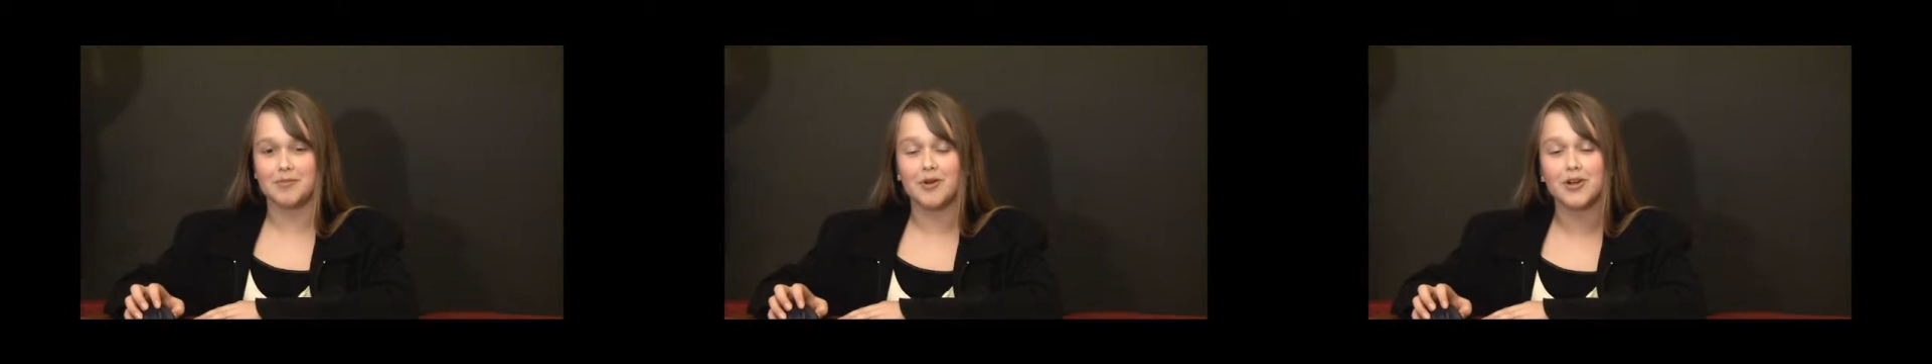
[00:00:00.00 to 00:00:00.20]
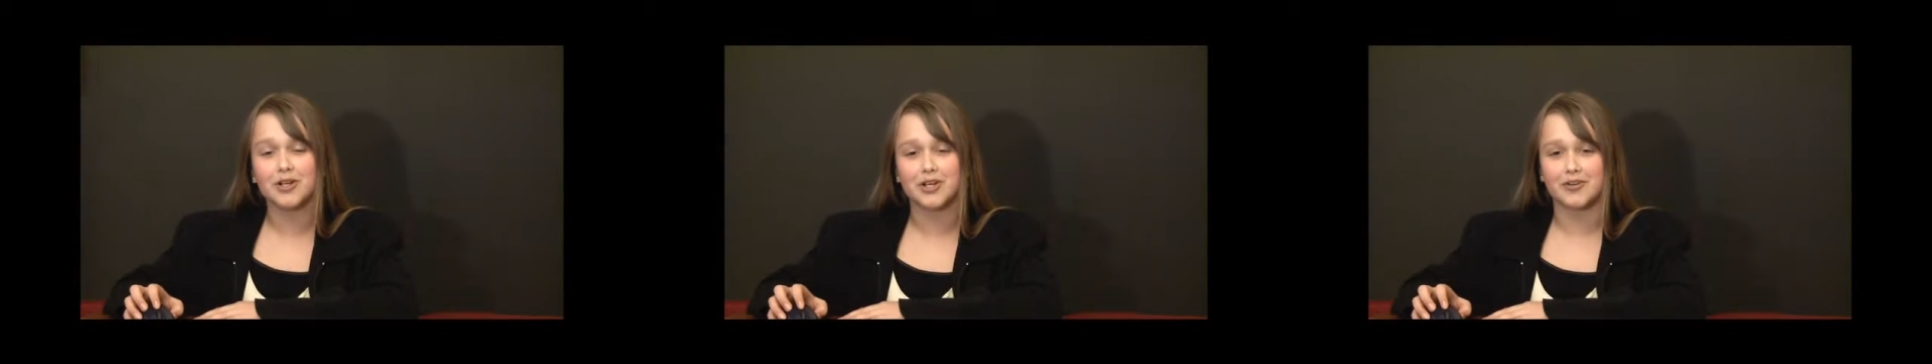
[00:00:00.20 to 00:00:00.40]

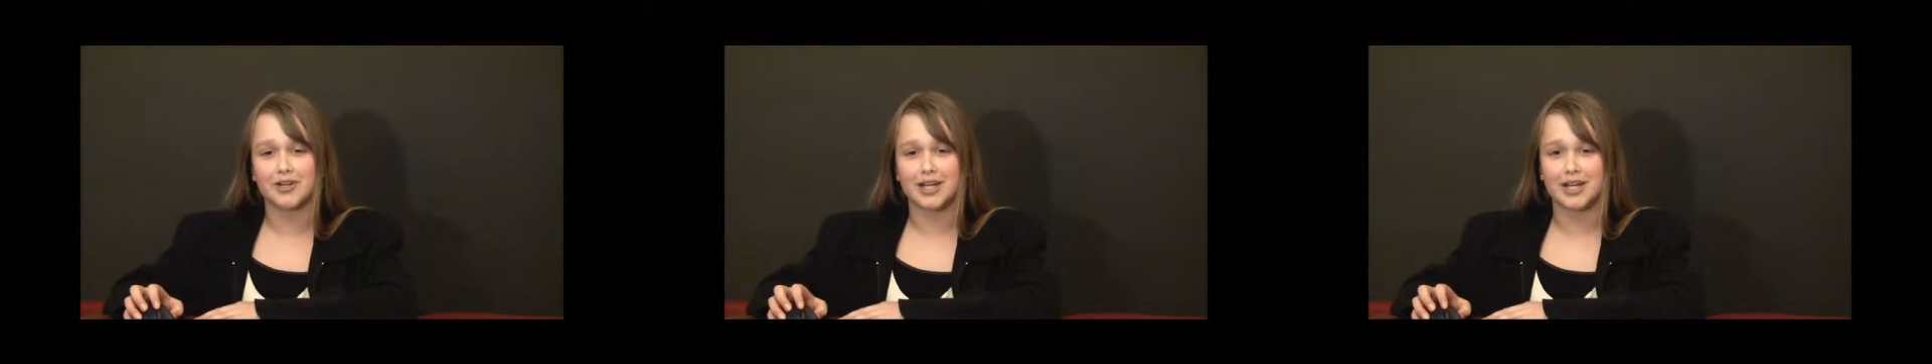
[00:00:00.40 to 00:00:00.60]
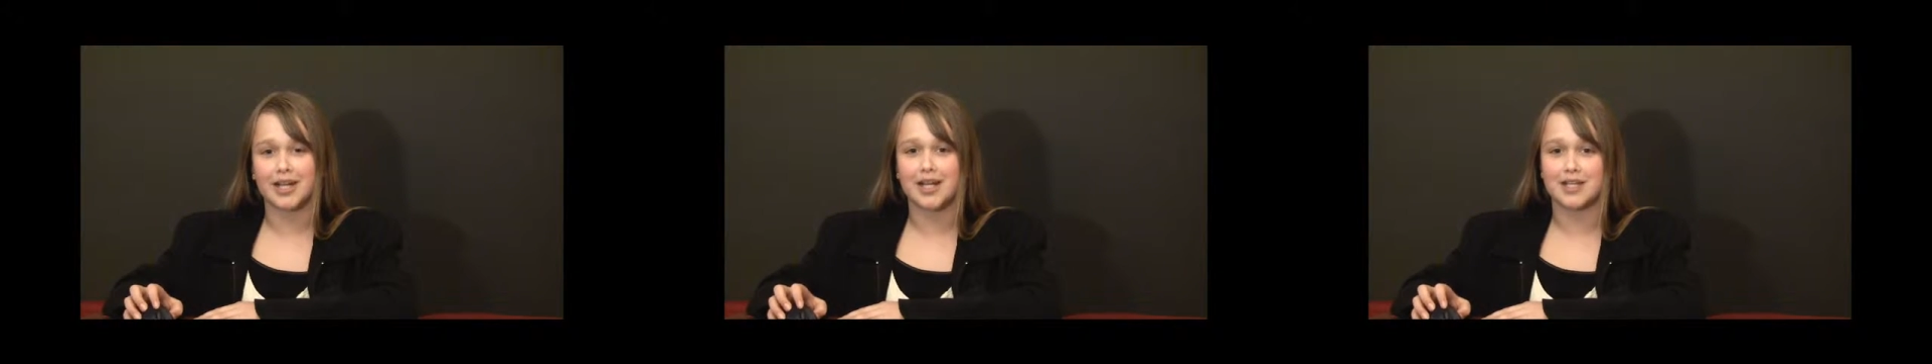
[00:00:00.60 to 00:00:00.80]

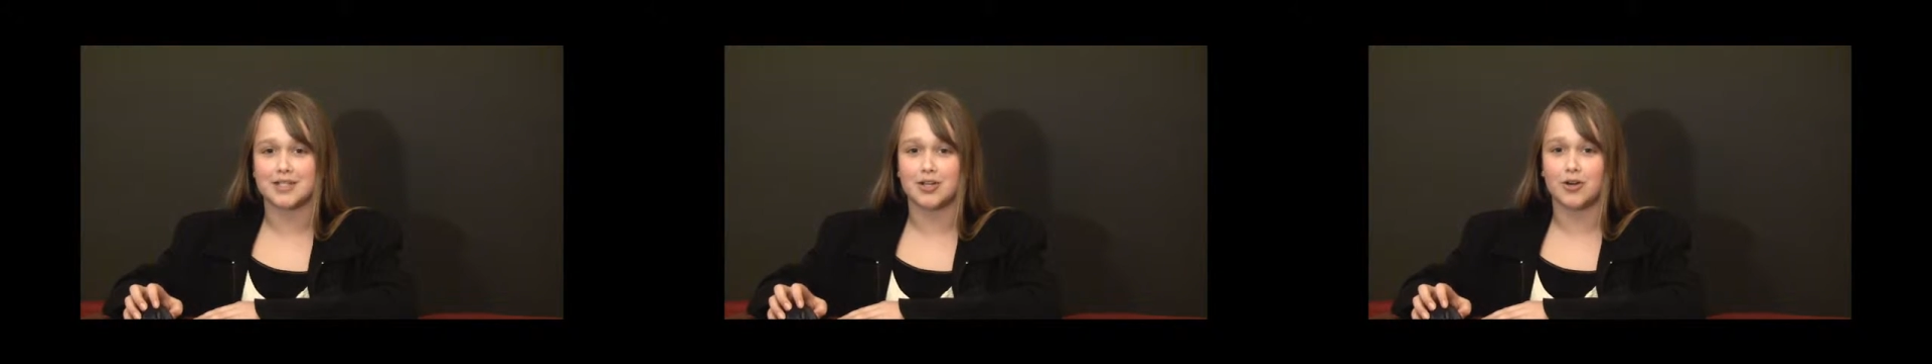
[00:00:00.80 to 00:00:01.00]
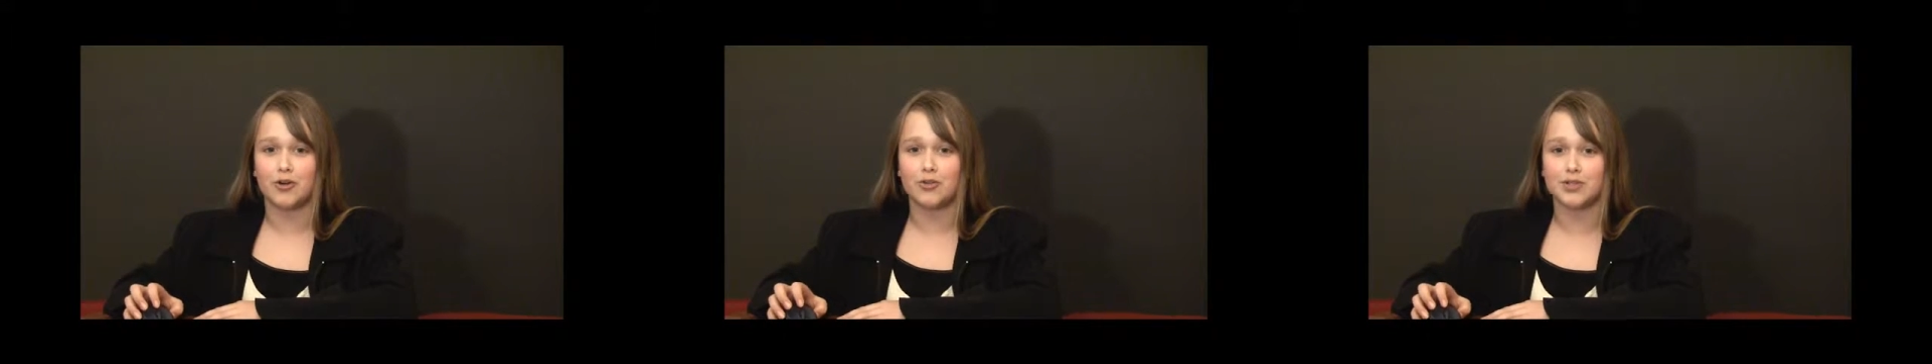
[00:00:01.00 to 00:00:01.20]
Mercury
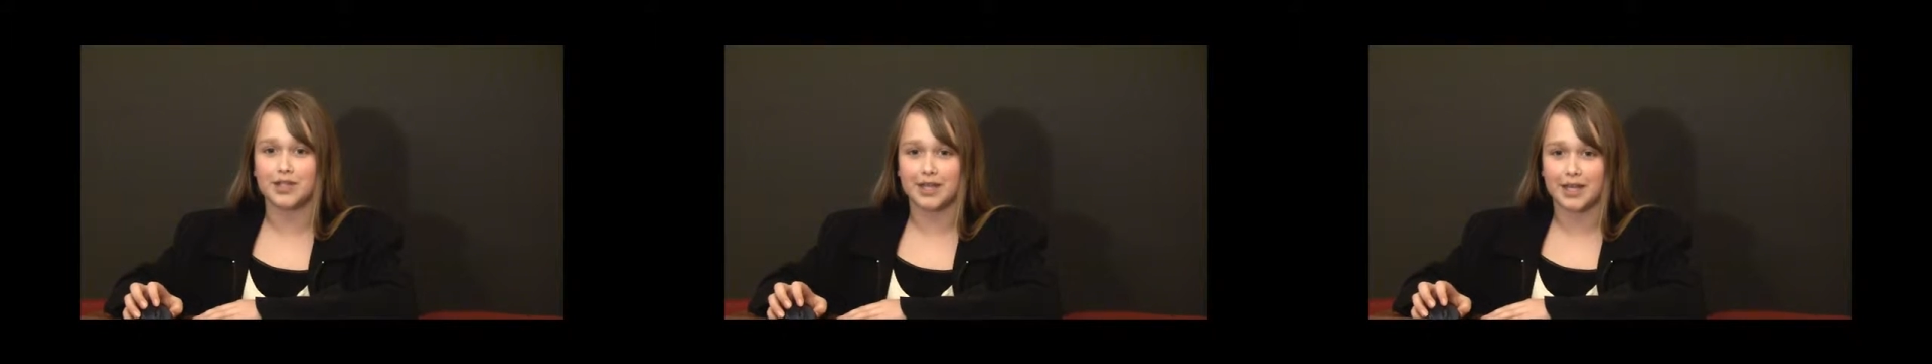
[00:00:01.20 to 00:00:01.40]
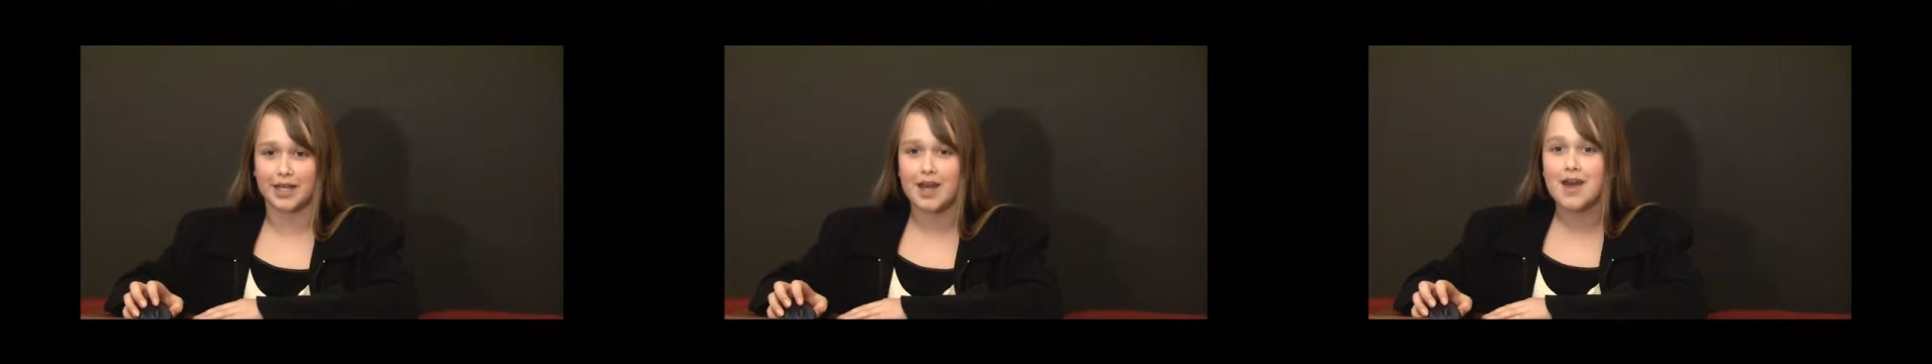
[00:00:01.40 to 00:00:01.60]
is
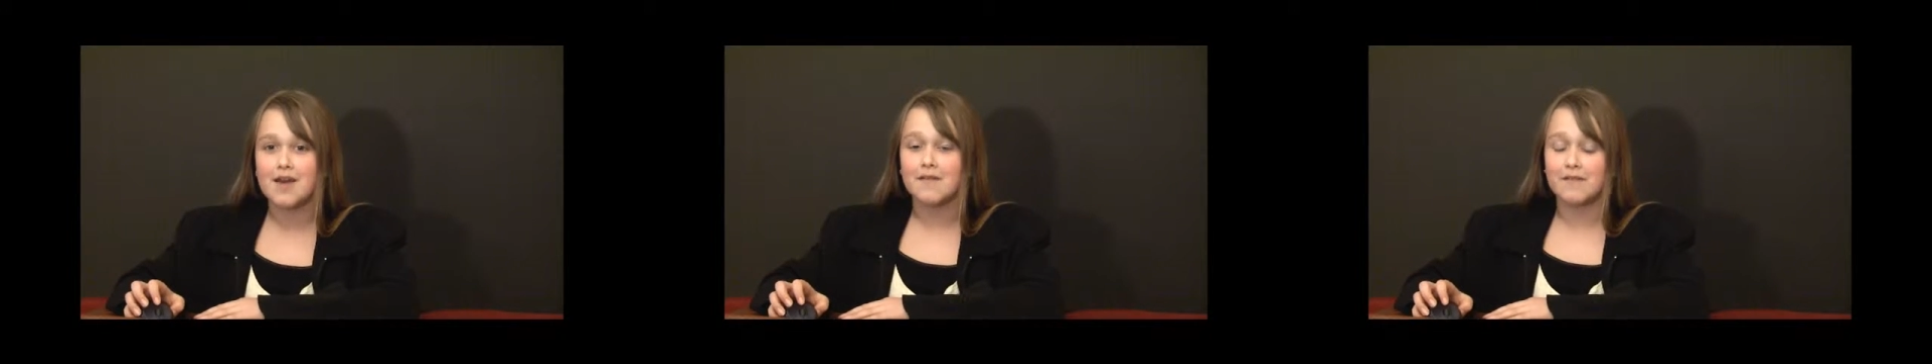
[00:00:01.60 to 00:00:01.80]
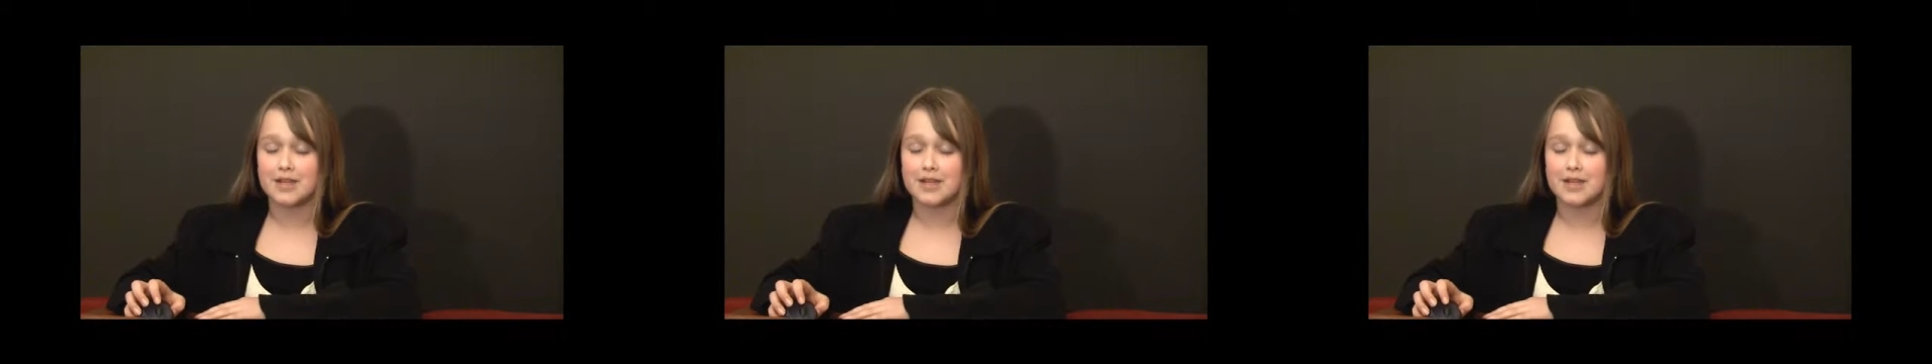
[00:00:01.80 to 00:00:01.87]
only